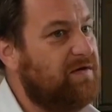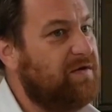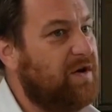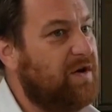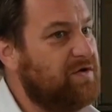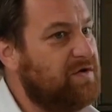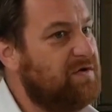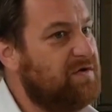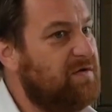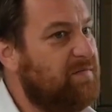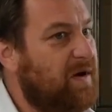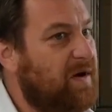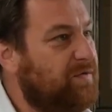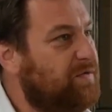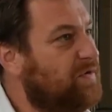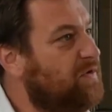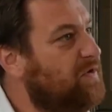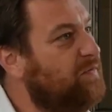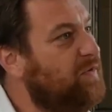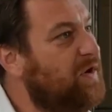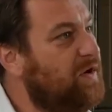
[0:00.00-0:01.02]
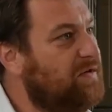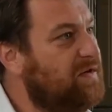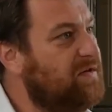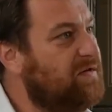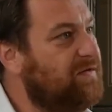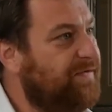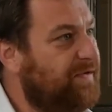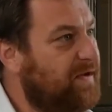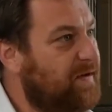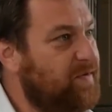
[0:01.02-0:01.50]
discussions about the
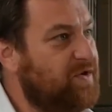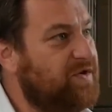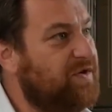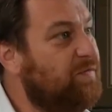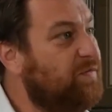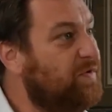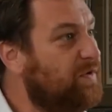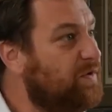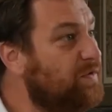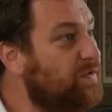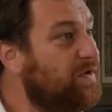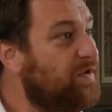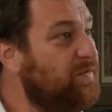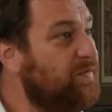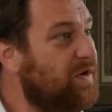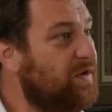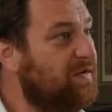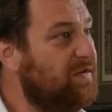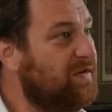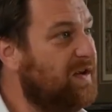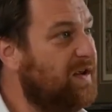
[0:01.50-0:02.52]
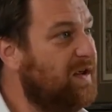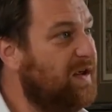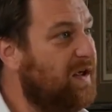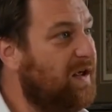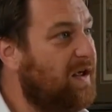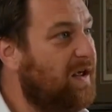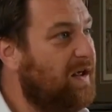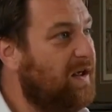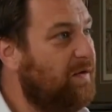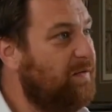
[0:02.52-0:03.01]
communities, Flemish and Walloon community.
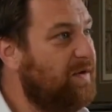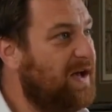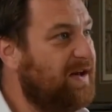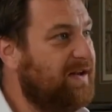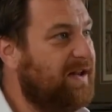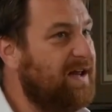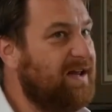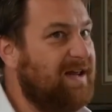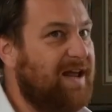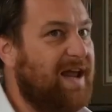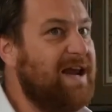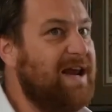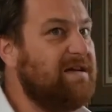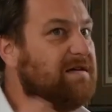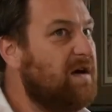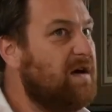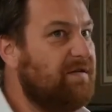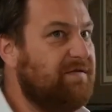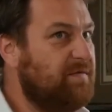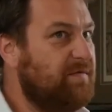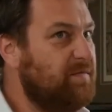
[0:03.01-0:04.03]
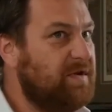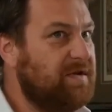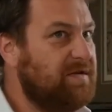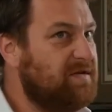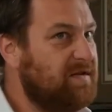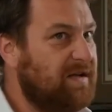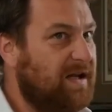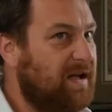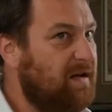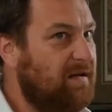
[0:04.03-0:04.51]
We had like 8
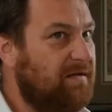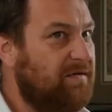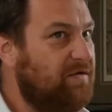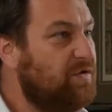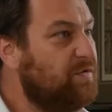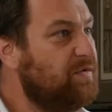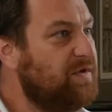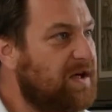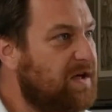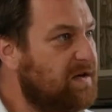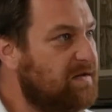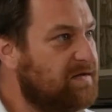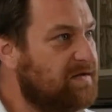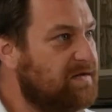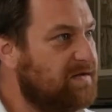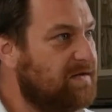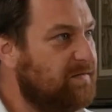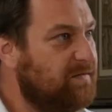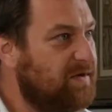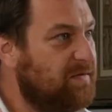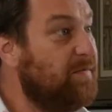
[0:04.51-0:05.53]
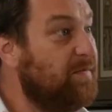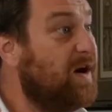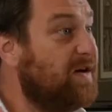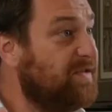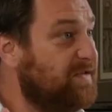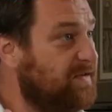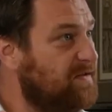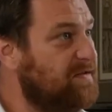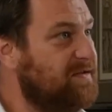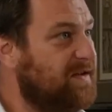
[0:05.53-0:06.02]
governments in 2 years with
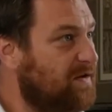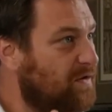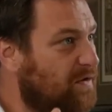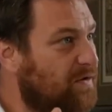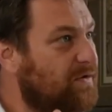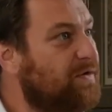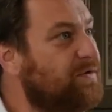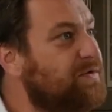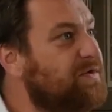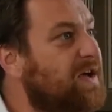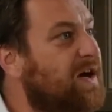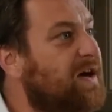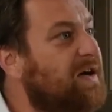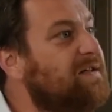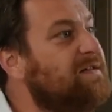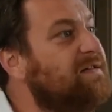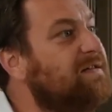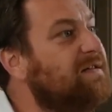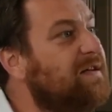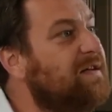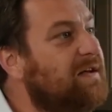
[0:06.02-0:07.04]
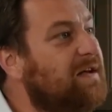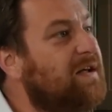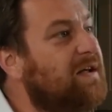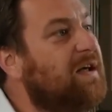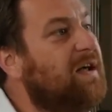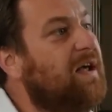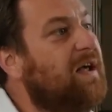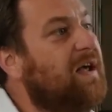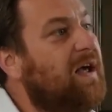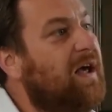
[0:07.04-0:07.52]
Martens and all those guys.
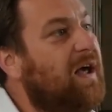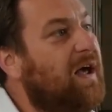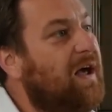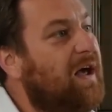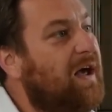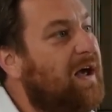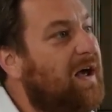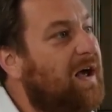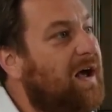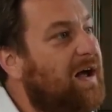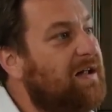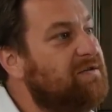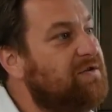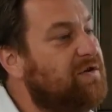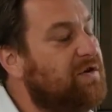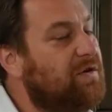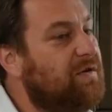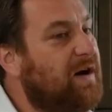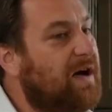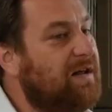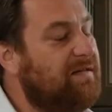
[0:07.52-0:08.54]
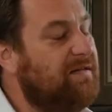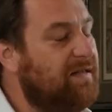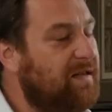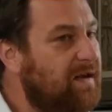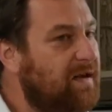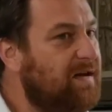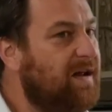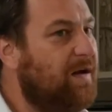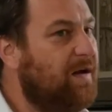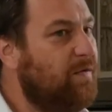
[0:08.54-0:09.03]
And so I
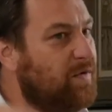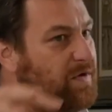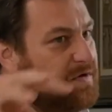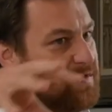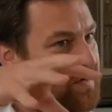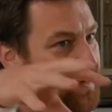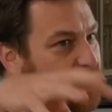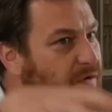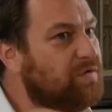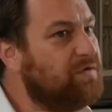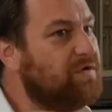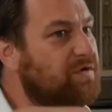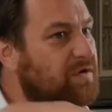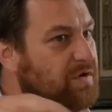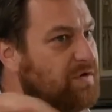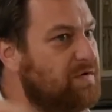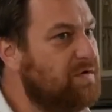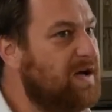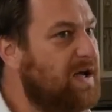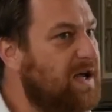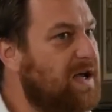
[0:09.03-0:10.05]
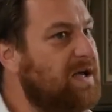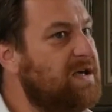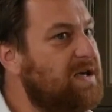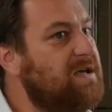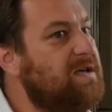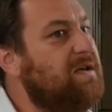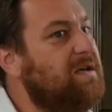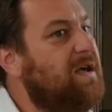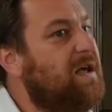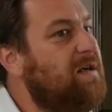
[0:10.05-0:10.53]
think that was also
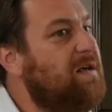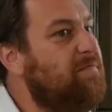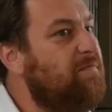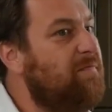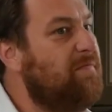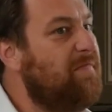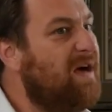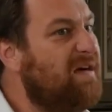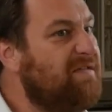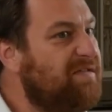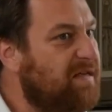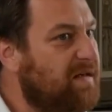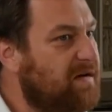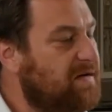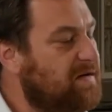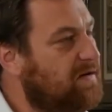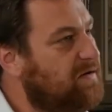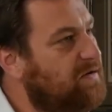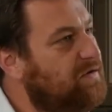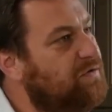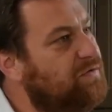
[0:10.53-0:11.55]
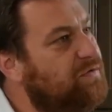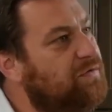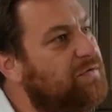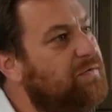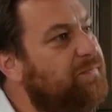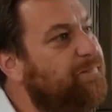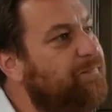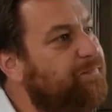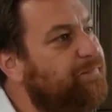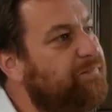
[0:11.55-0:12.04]
a method
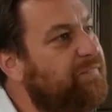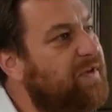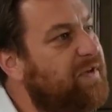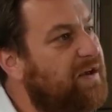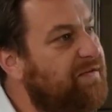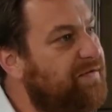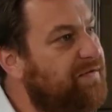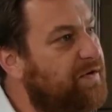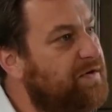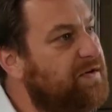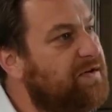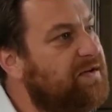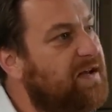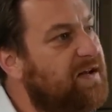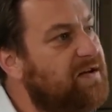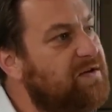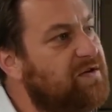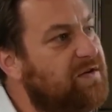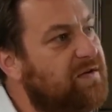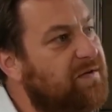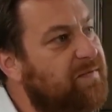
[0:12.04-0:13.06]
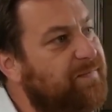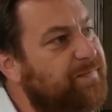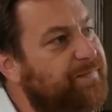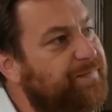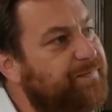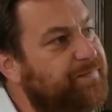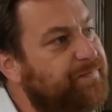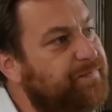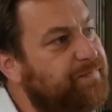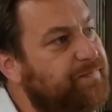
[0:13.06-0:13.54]
to divert attention.